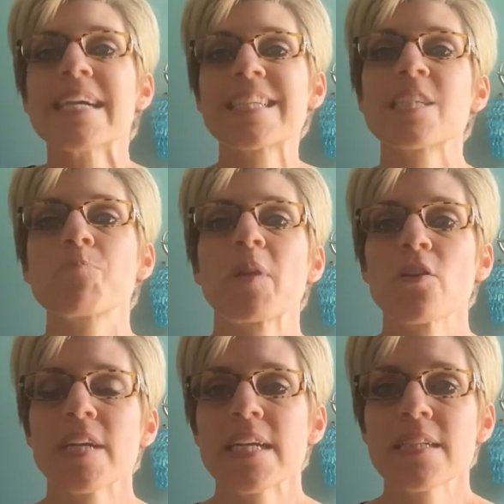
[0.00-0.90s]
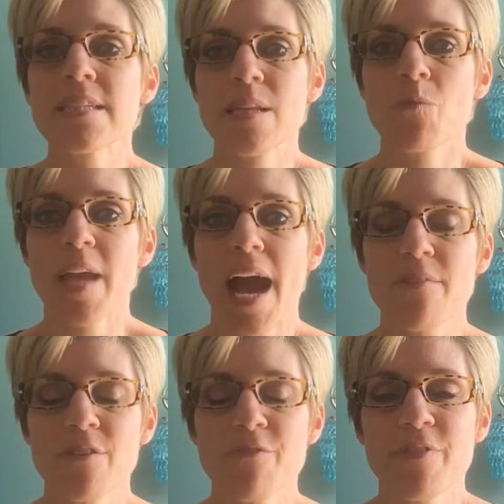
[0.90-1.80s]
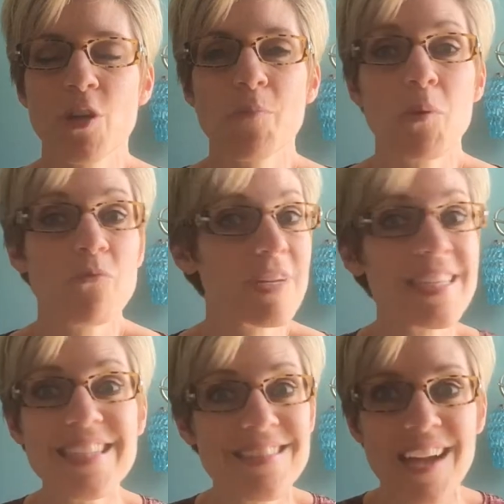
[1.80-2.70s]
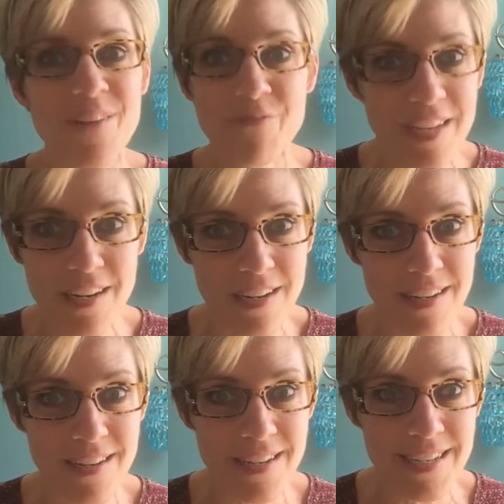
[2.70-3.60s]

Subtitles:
experience that we have of fear, but really it's not fear.